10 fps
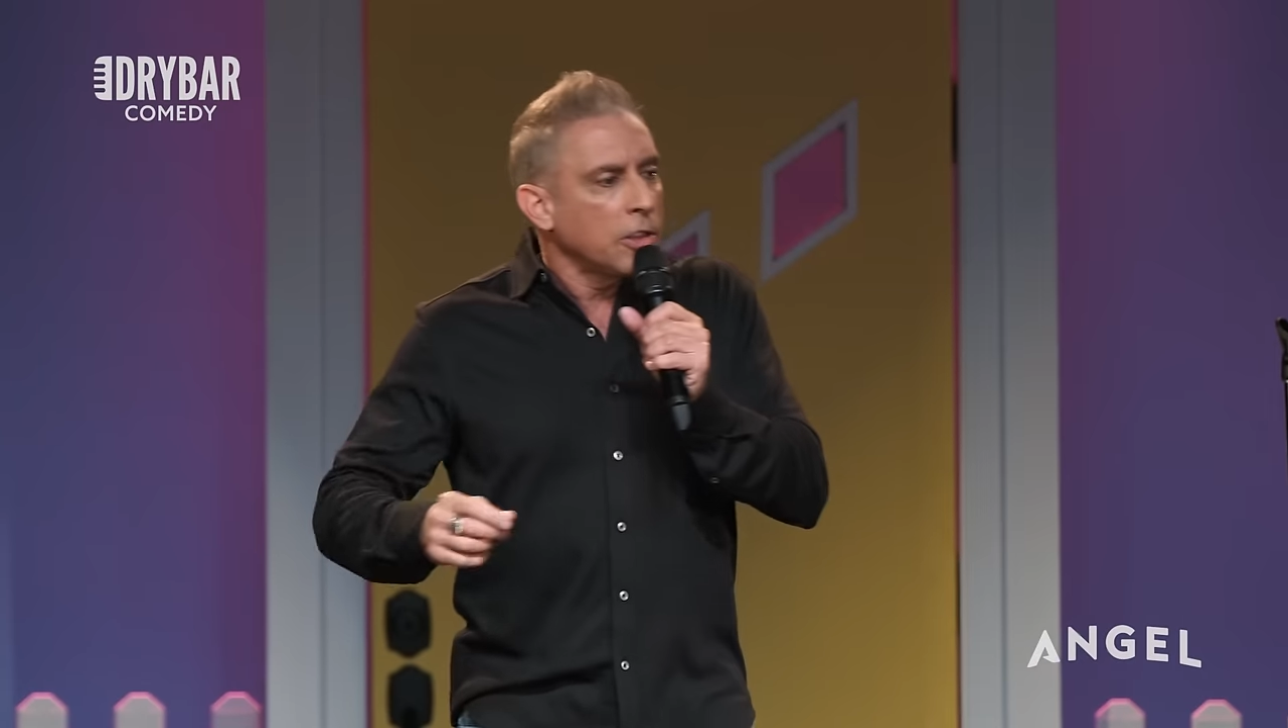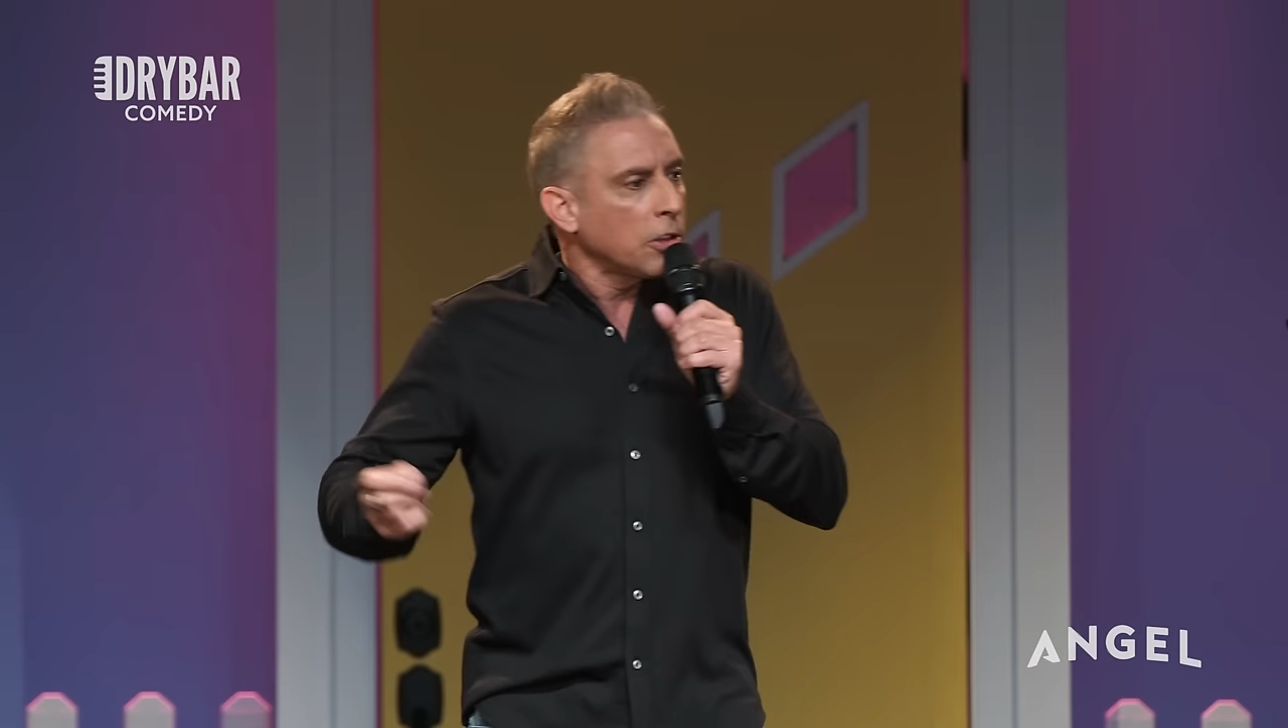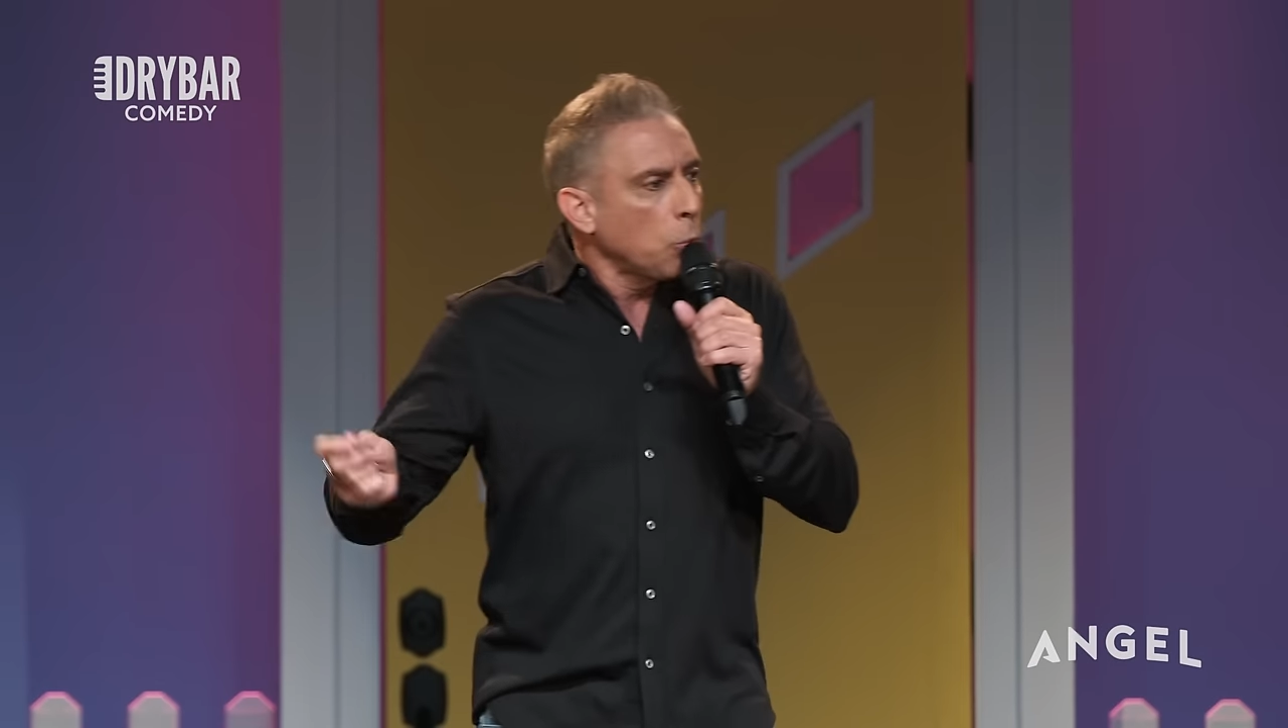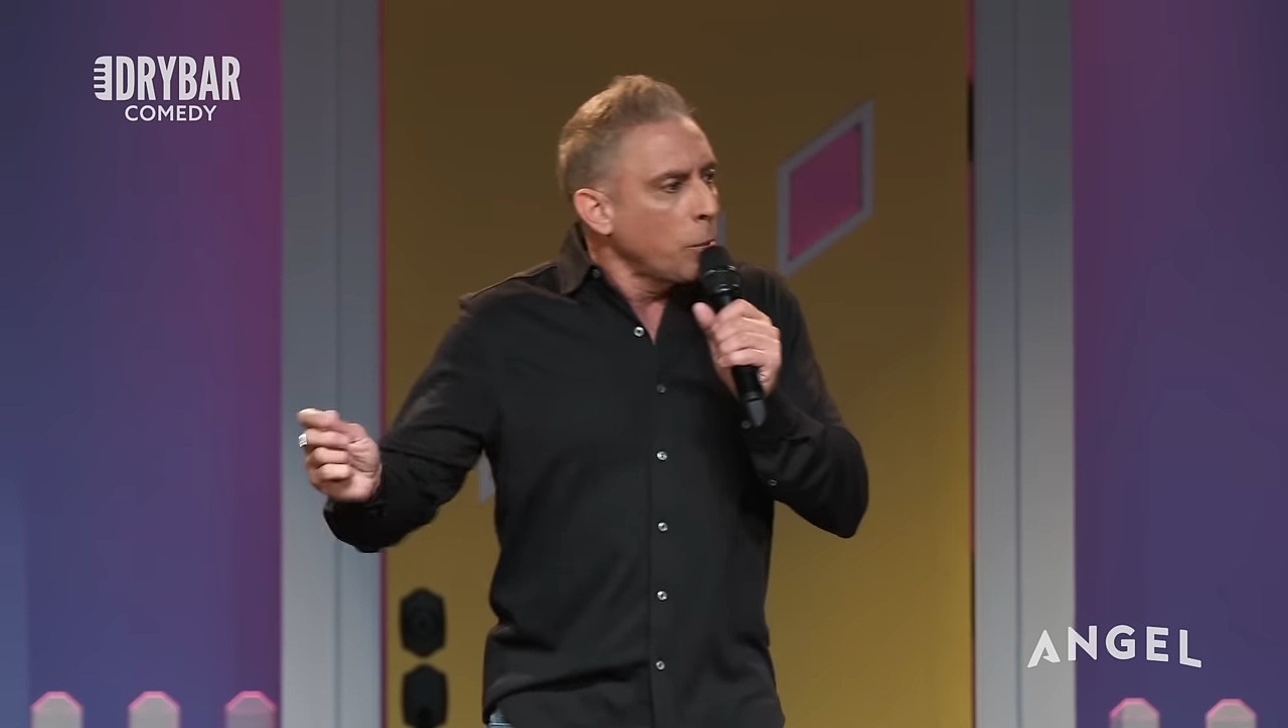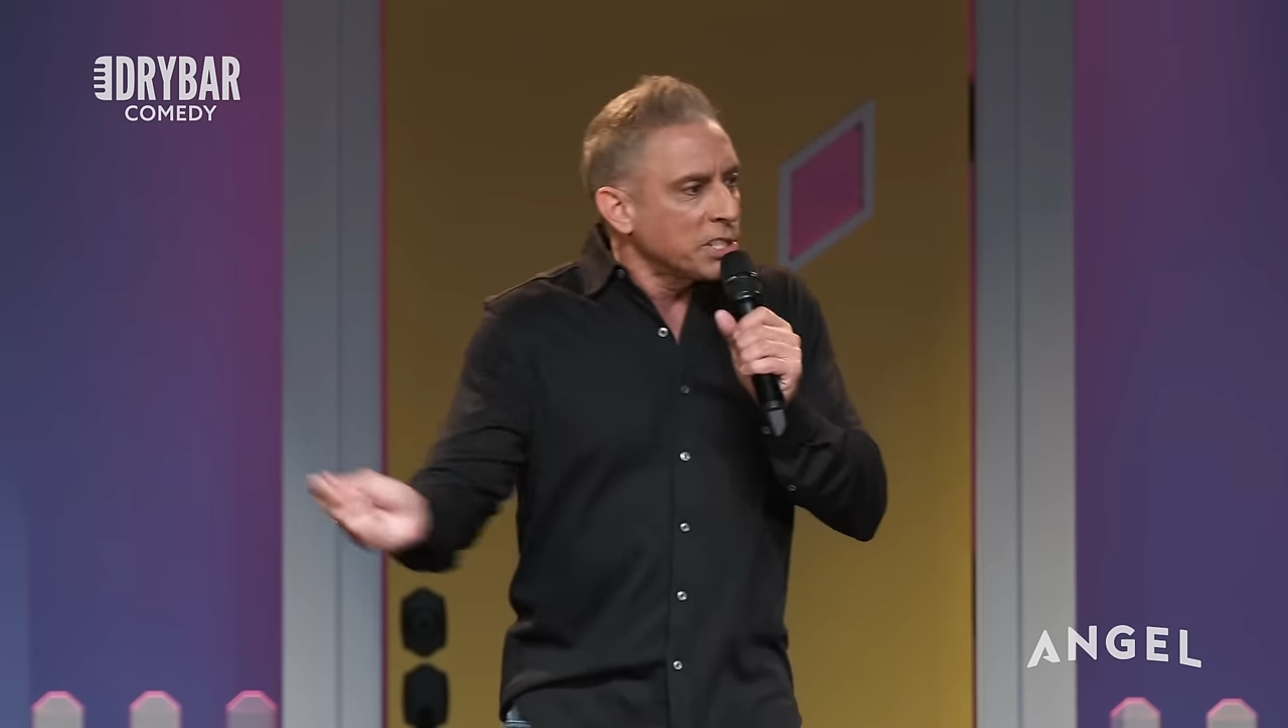
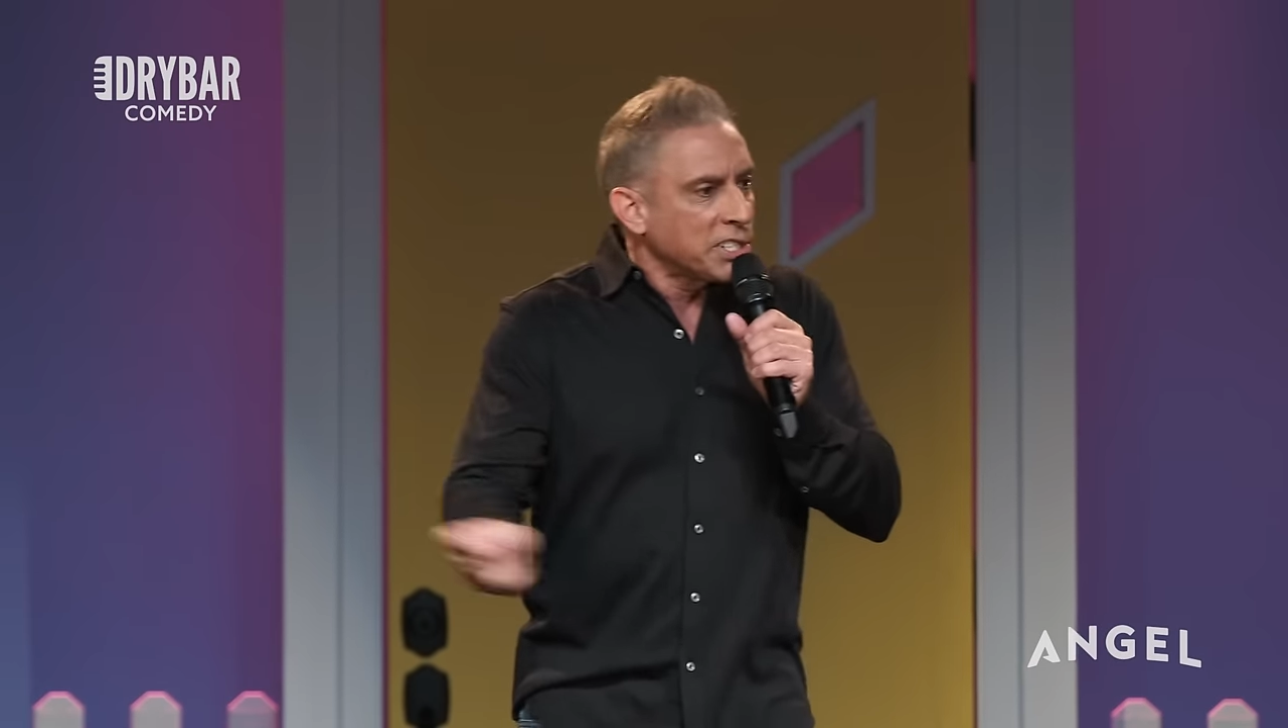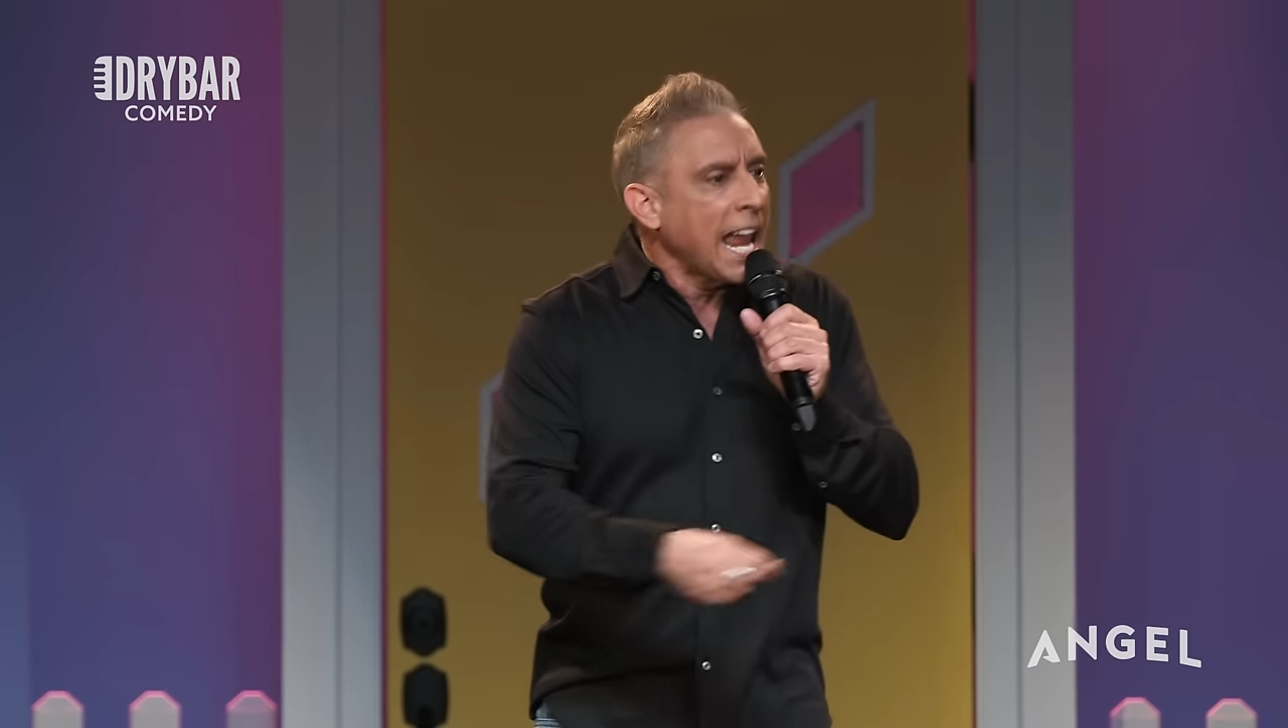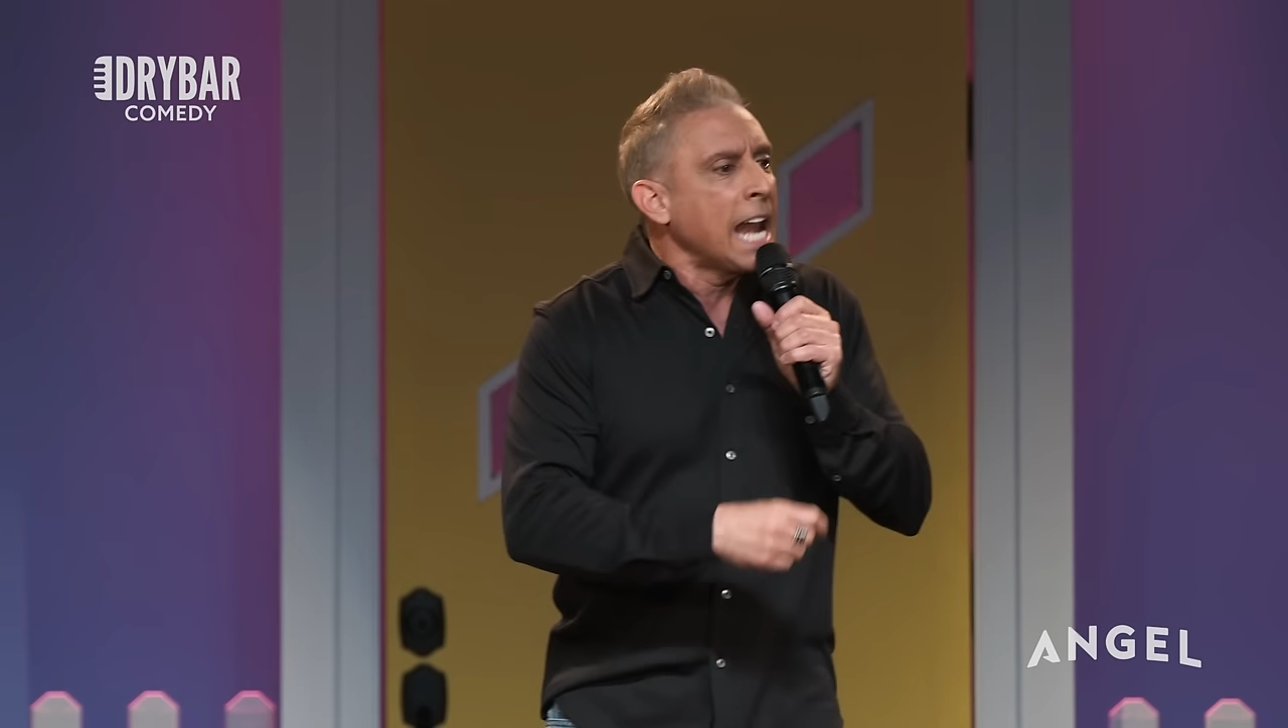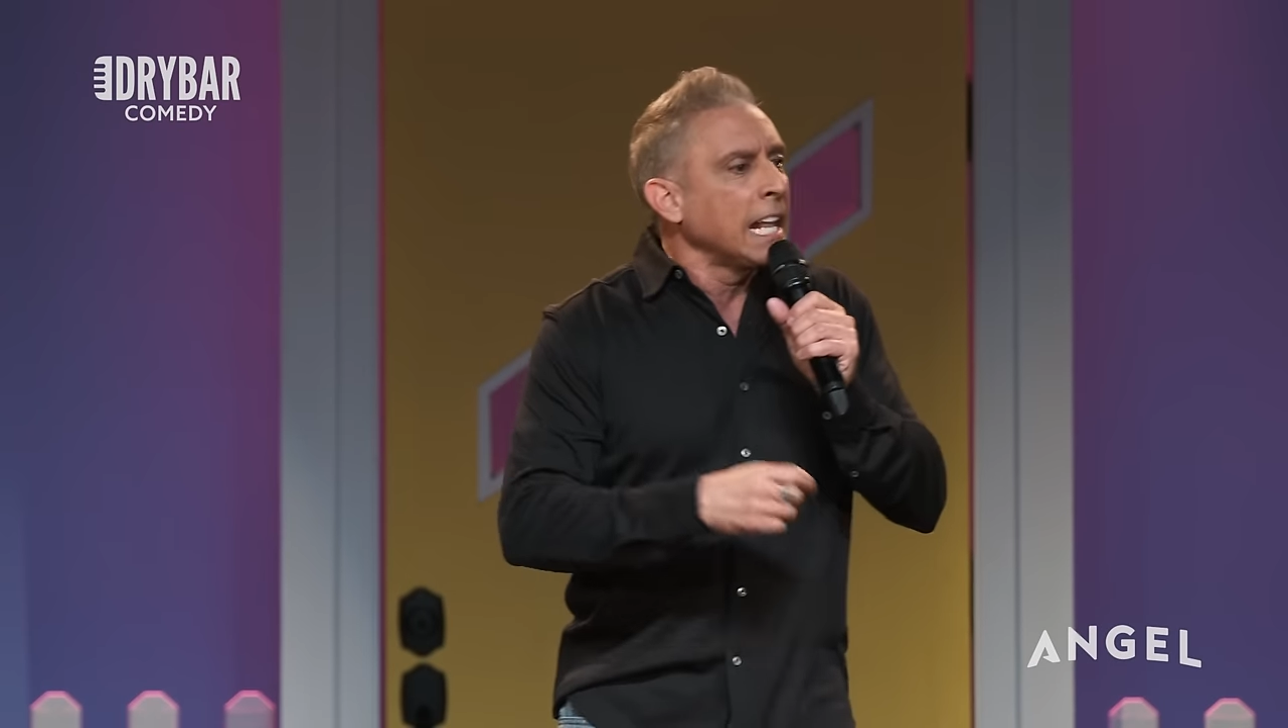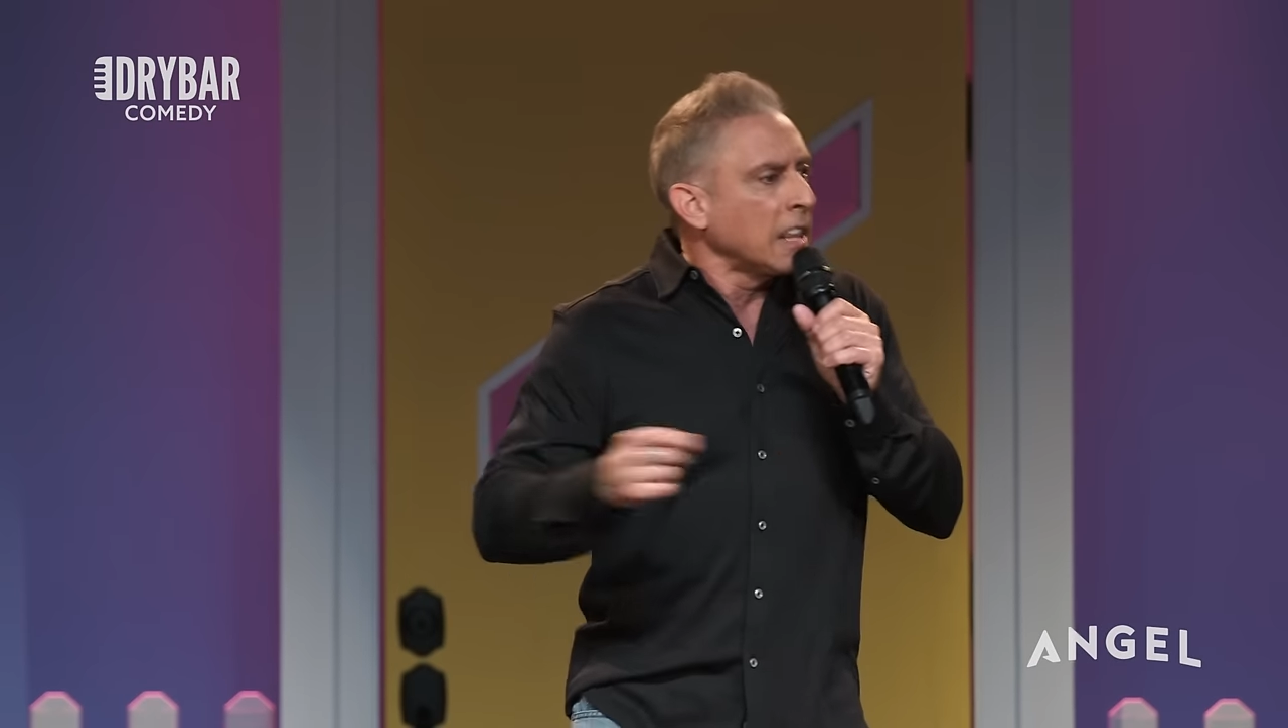the woman's scanning